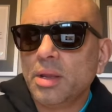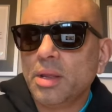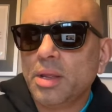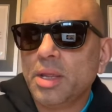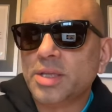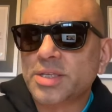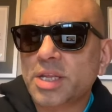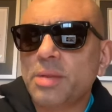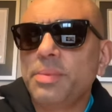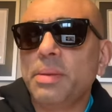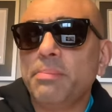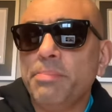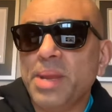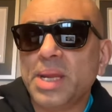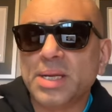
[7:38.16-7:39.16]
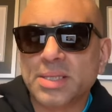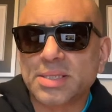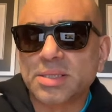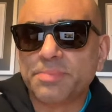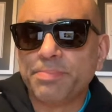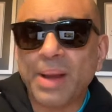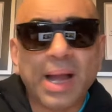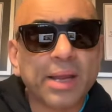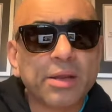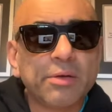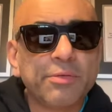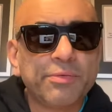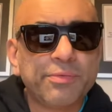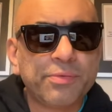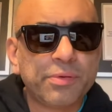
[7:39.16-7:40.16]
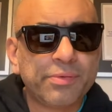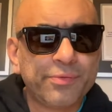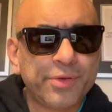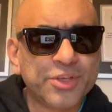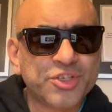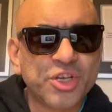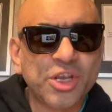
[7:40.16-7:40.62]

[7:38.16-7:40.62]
It's going to be a mixed bag of first